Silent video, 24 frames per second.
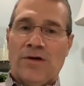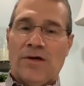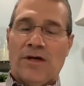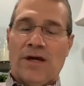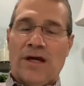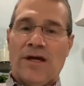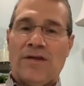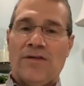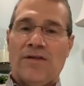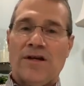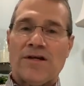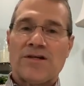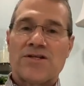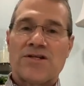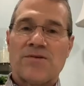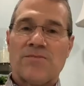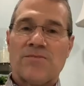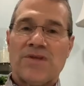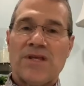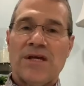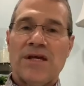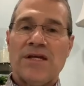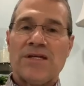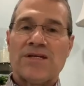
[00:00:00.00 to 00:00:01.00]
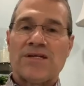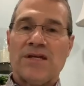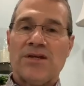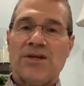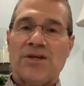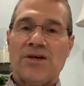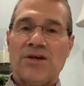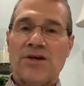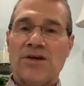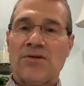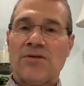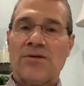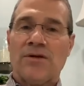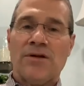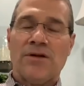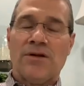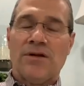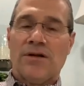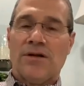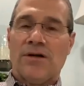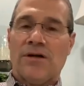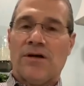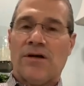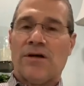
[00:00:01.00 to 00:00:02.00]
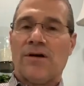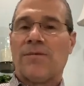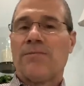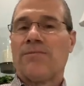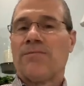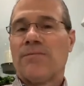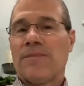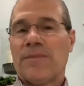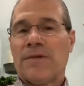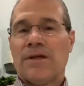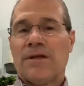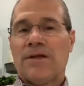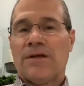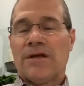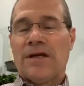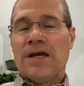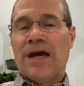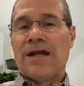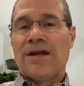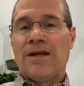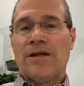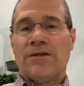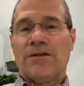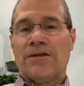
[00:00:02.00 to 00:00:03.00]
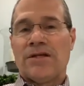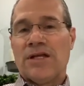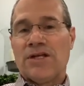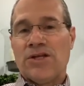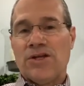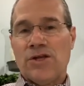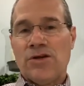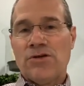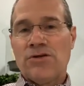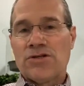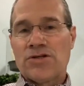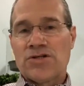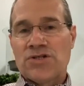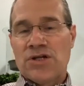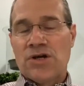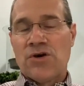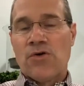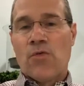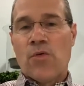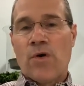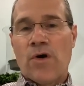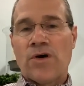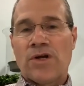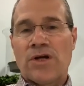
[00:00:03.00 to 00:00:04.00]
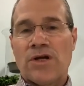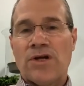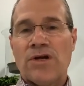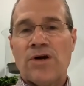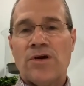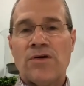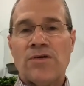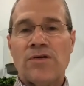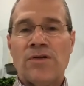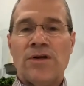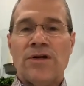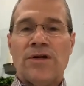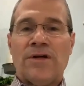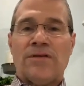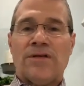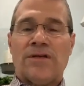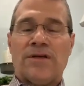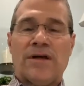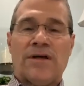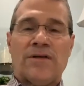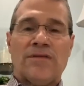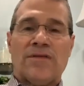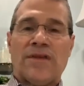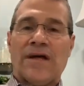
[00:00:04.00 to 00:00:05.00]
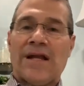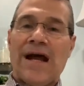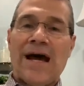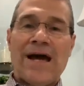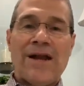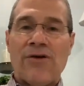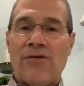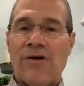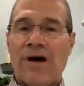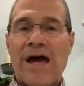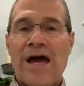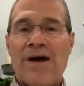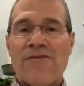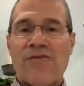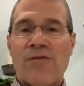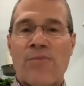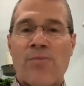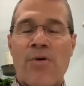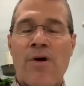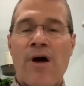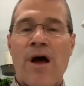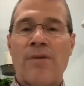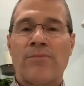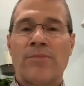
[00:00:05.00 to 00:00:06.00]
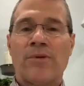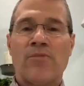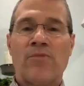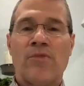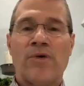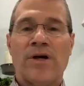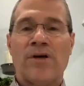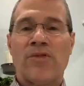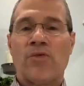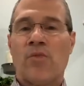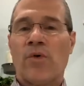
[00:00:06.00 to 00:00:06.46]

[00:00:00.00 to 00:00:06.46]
And there's some things that you're got that you're still working on that I don't have a problem with.